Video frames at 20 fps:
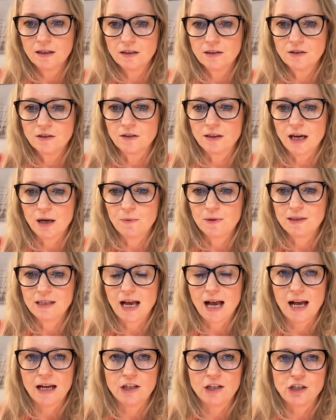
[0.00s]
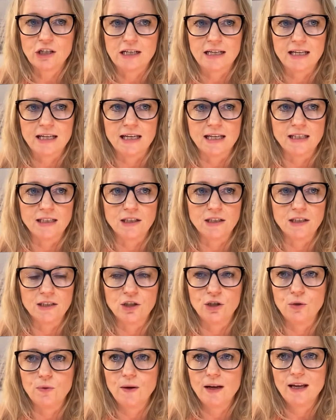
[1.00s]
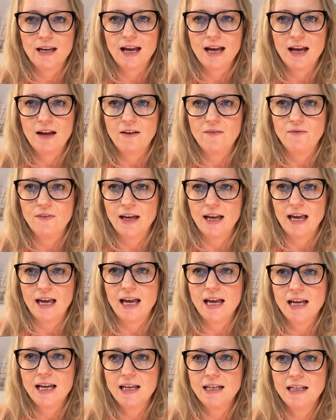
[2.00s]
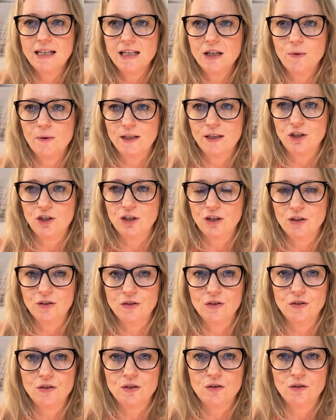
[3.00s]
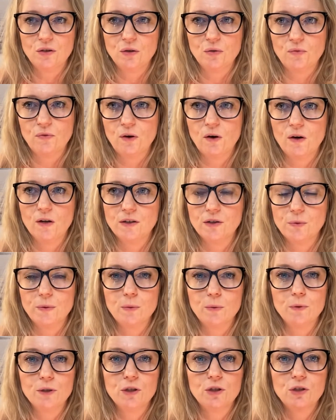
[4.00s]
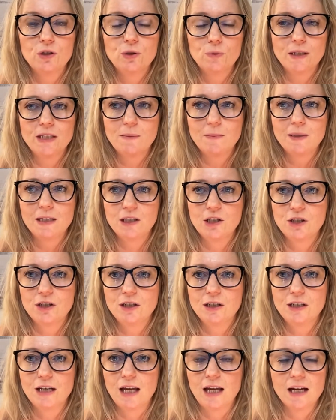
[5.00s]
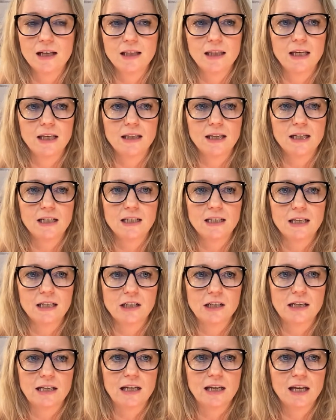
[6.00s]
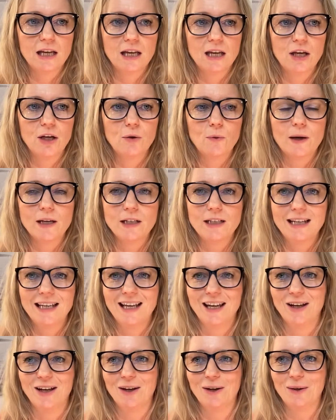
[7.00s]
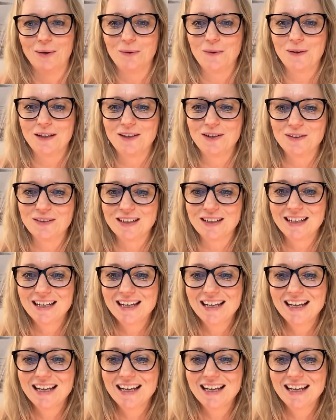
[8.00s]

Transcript: So that was actually it. Do I have any questions so far? So it was 20 minutes today. I think that is actually quite good.